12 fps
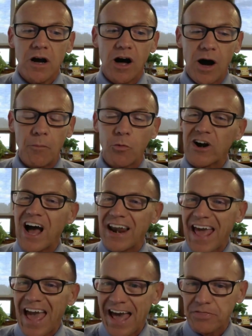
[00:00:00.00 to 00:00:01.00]
Um, we're
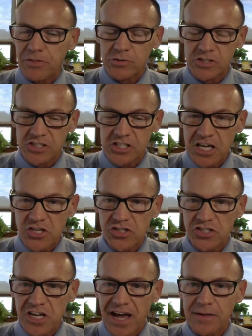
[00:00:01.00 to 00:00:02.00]
not at those
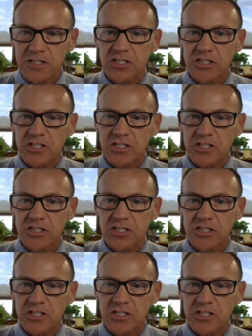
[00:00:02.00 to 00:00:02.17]
stages yet,